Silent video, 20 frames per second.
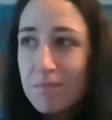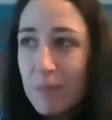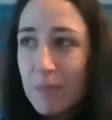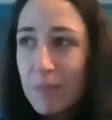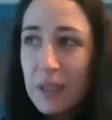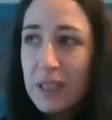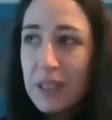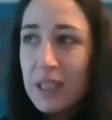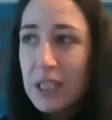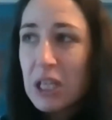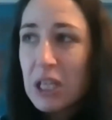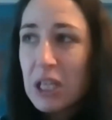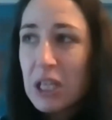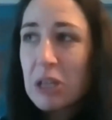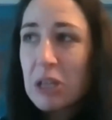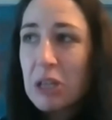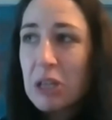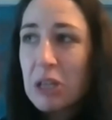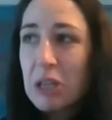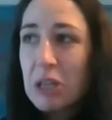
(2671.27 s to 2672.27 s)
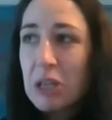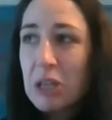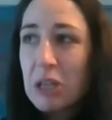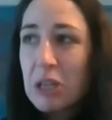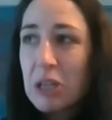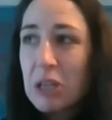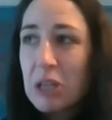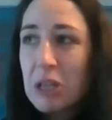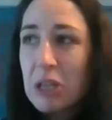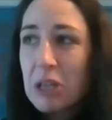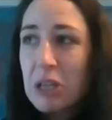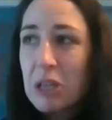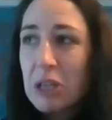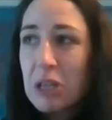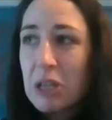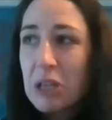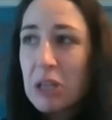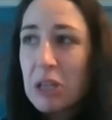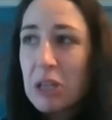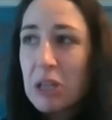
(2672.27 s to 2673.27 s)
you know
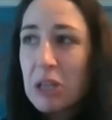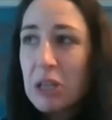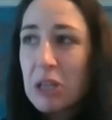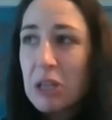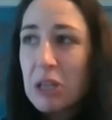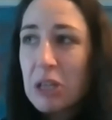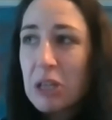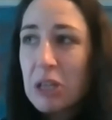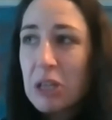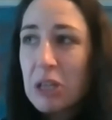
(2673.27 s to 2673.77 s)
by